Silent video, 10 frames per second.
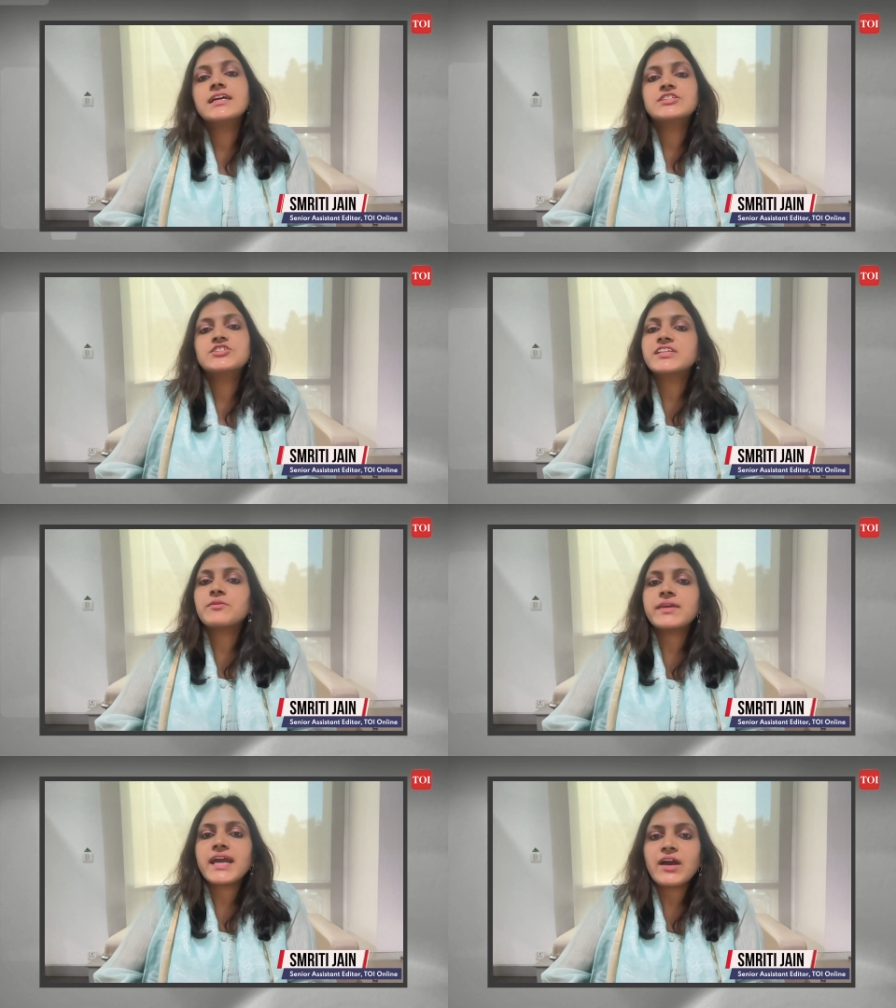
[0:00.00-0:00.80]
Today
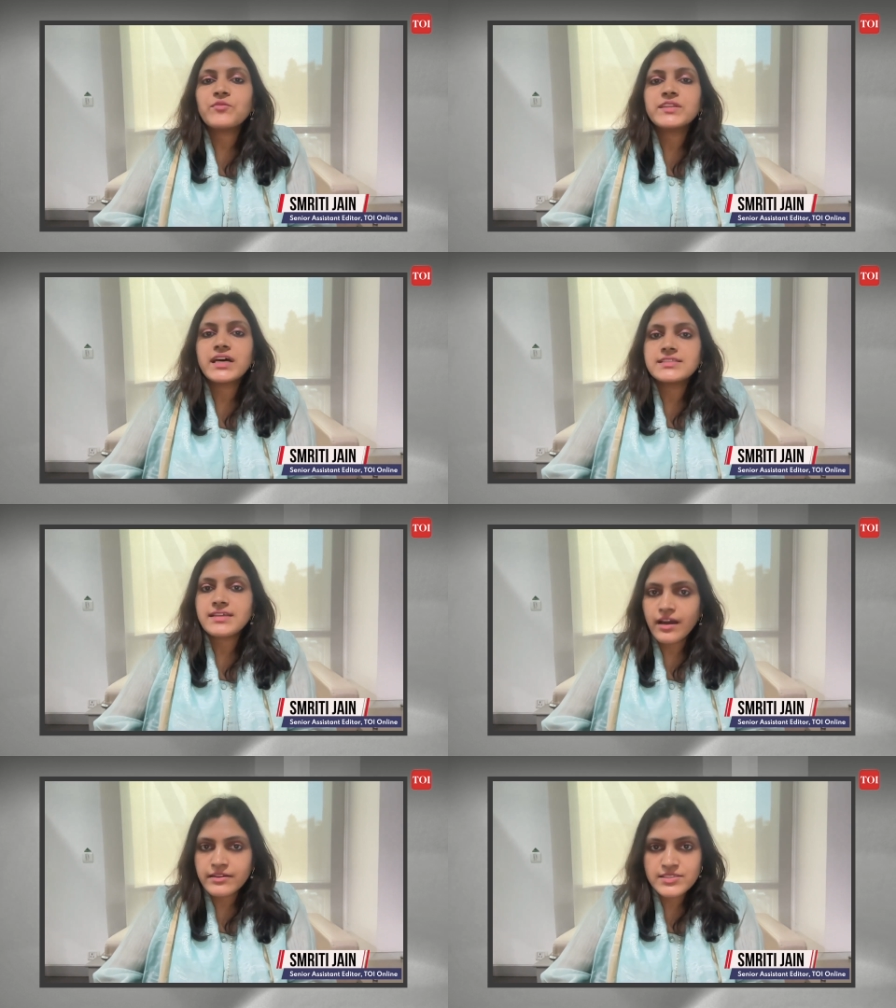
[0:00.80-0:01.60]
we have with us
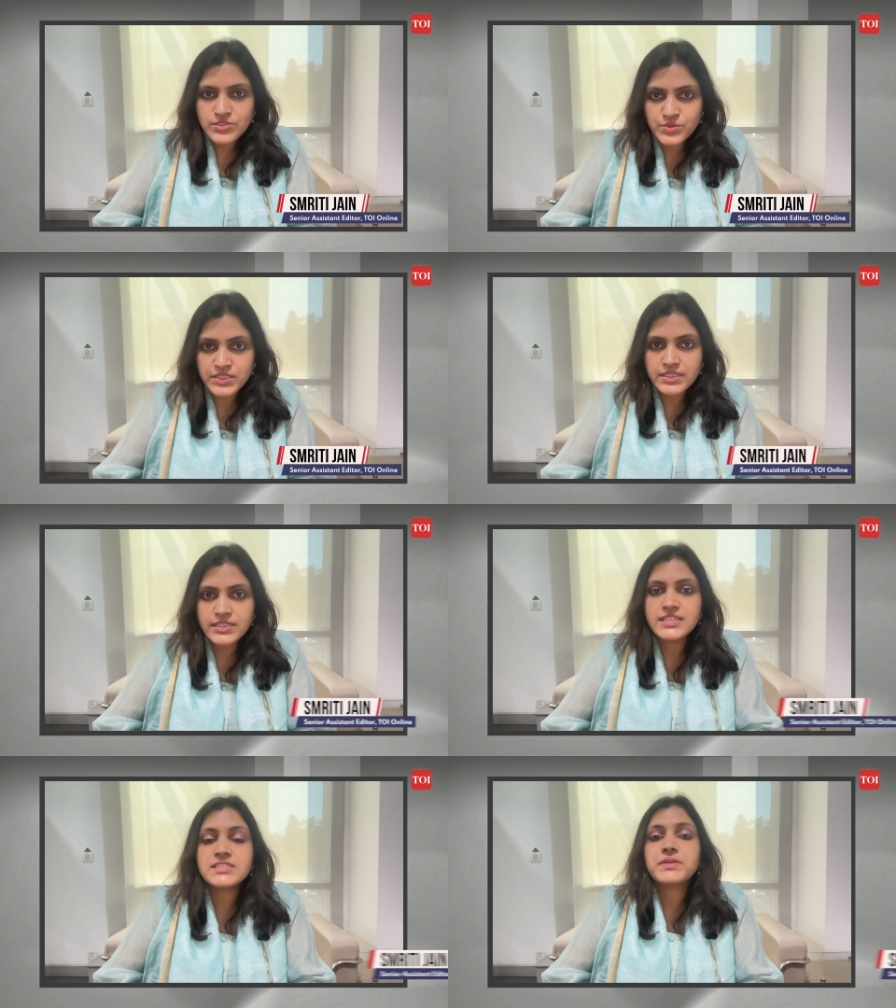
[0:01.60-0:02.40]
R.S. Sodhi.
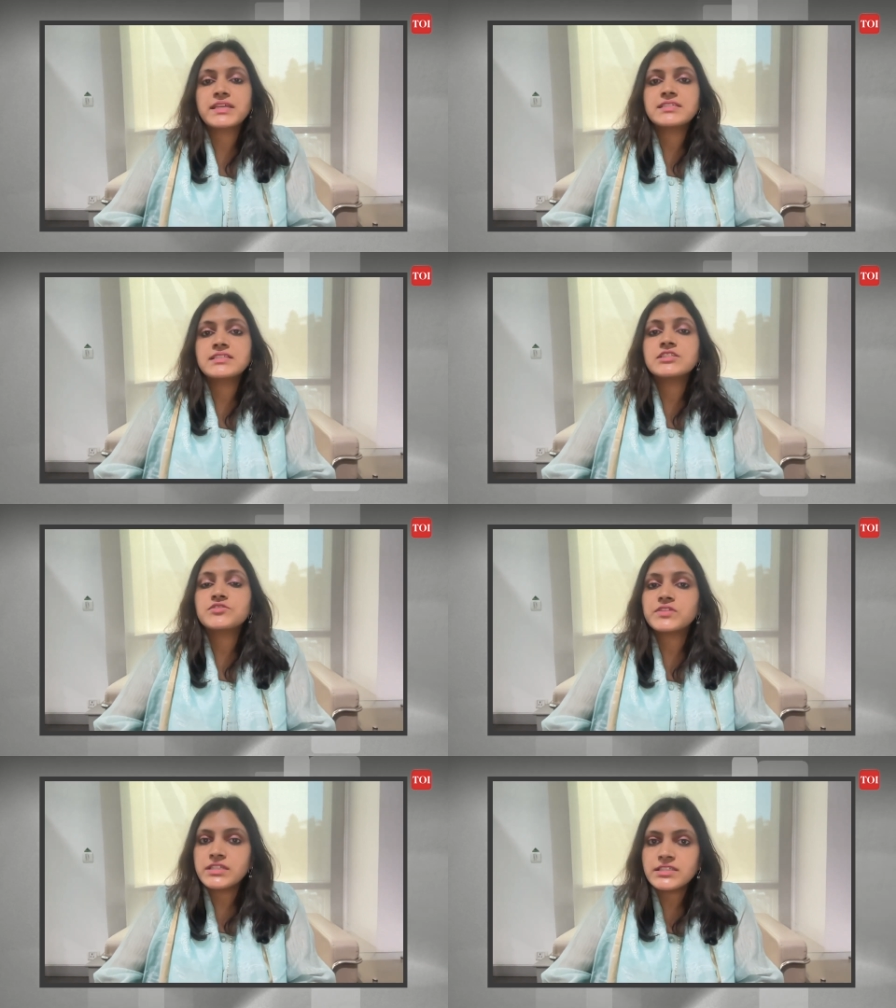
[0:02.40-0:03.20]
He's president of
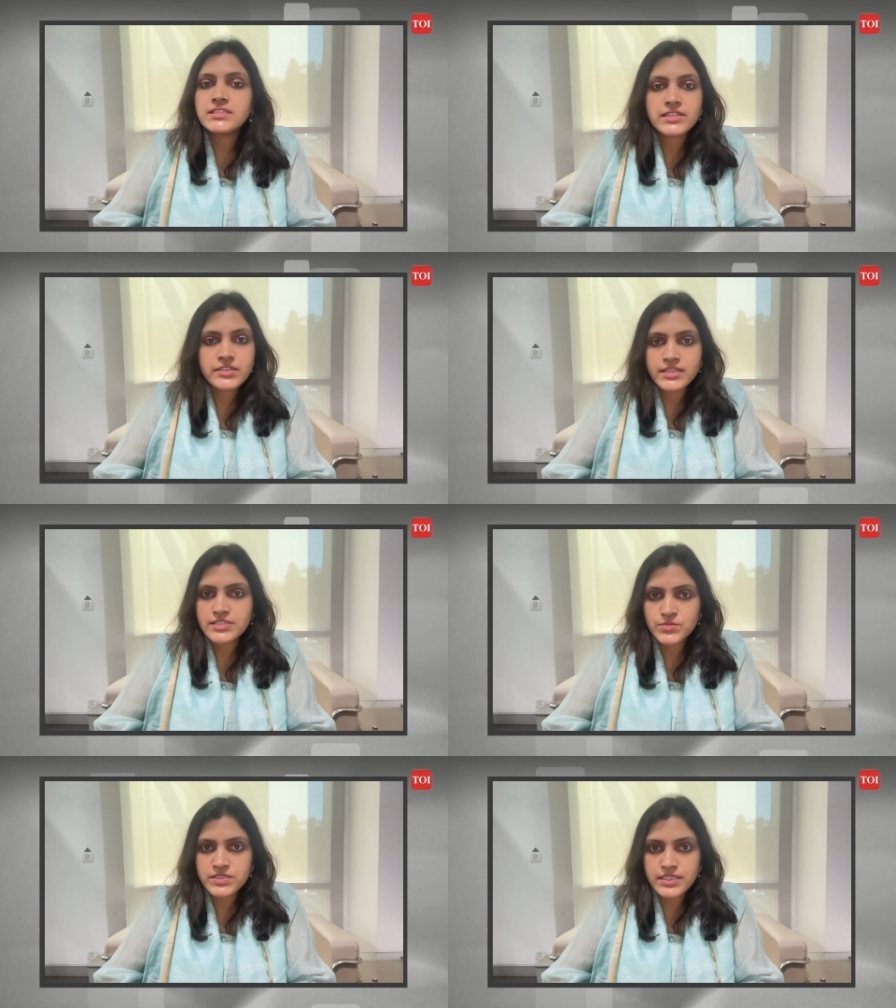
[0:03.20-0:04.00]
Indian Dairy
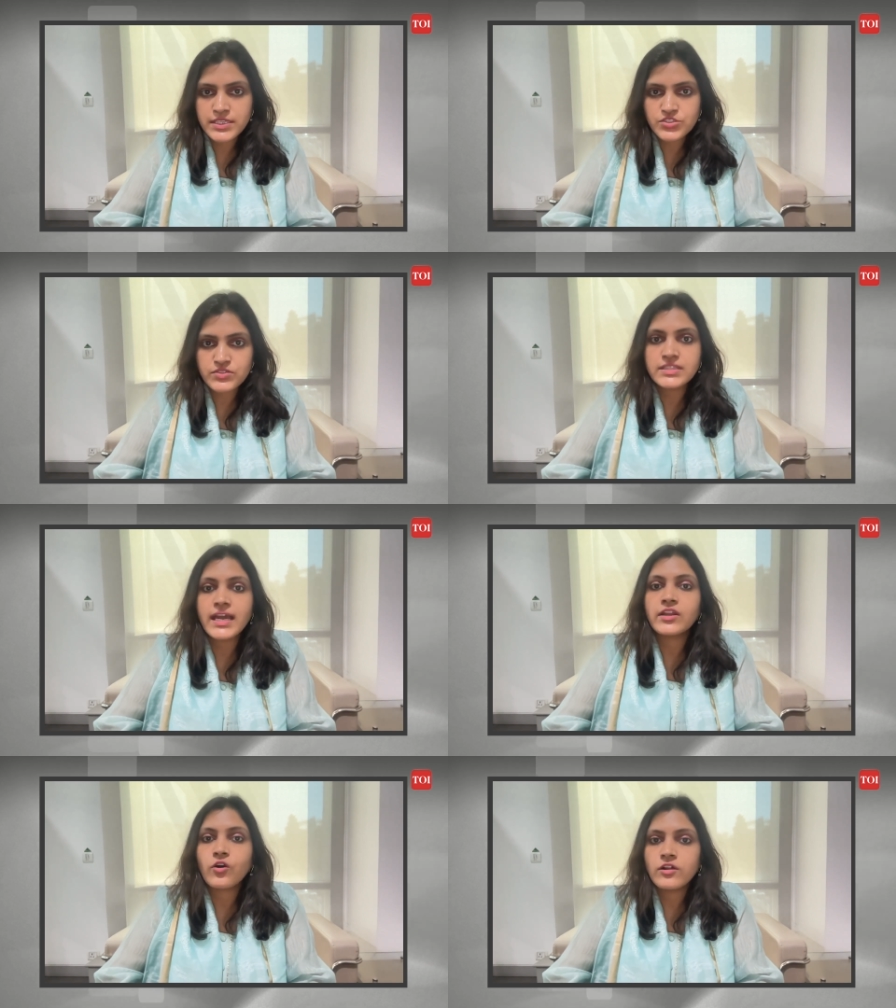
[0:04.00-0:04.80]
Association
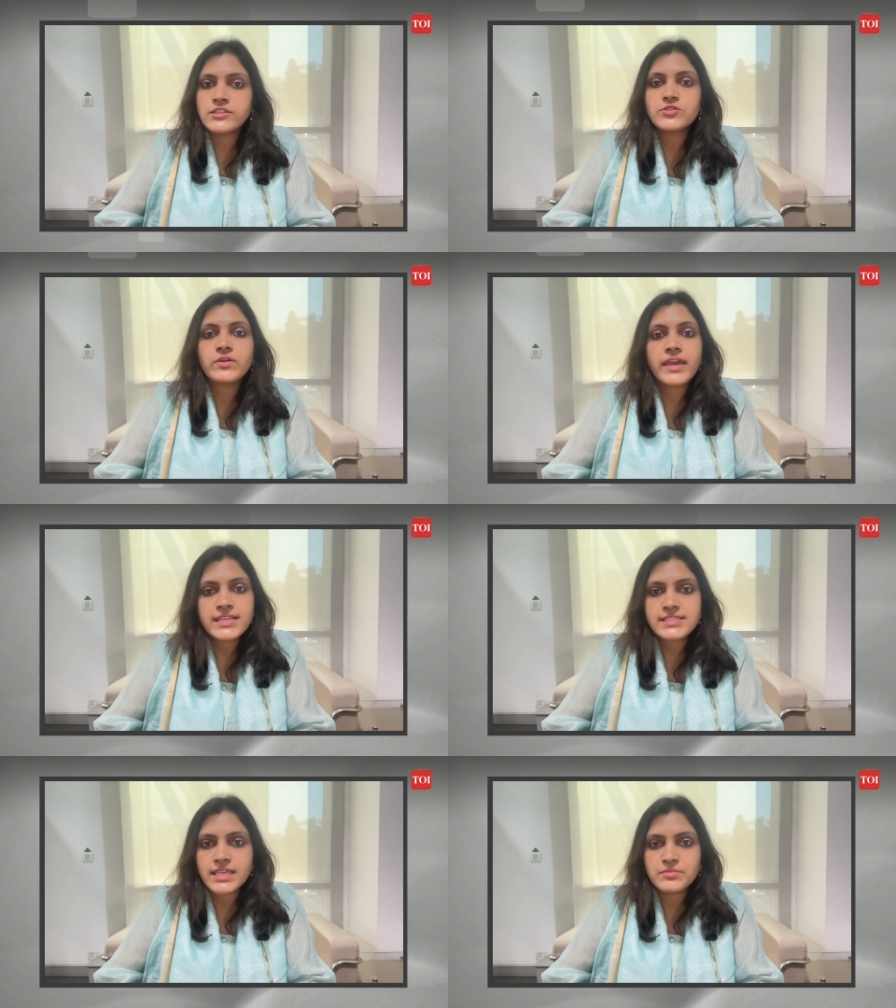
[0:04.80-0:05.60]
and also
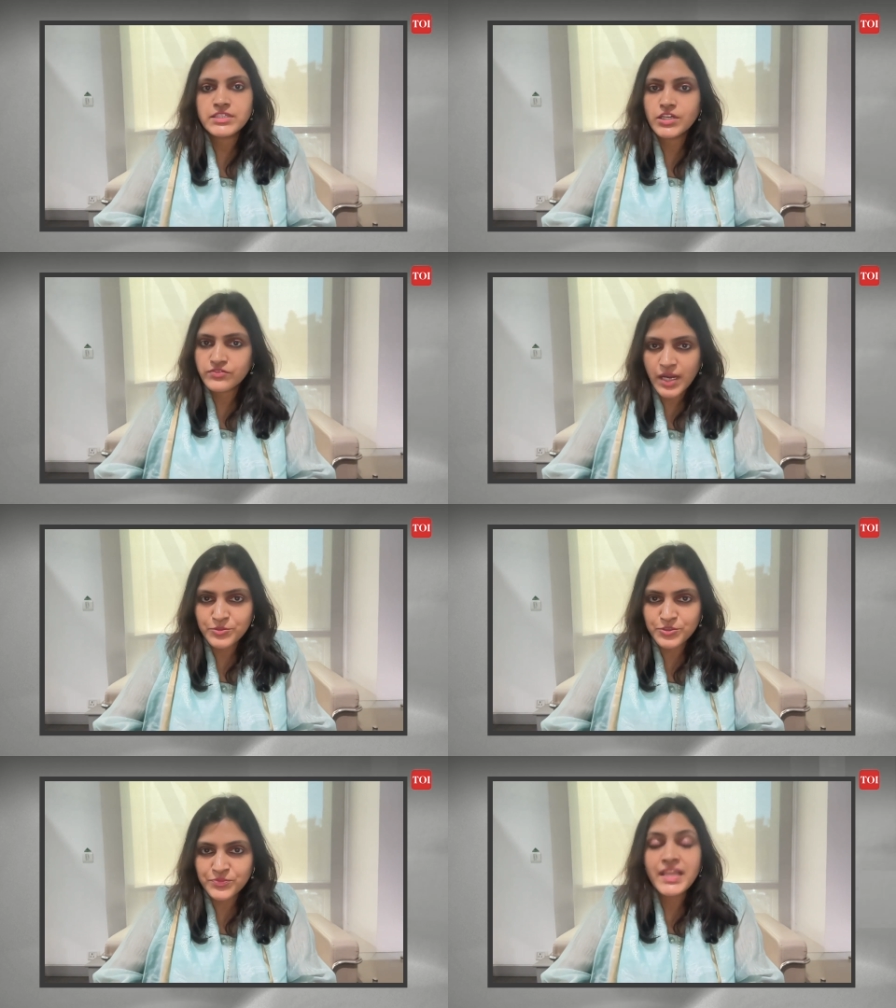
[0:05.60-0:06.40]
ex-MD of Amul.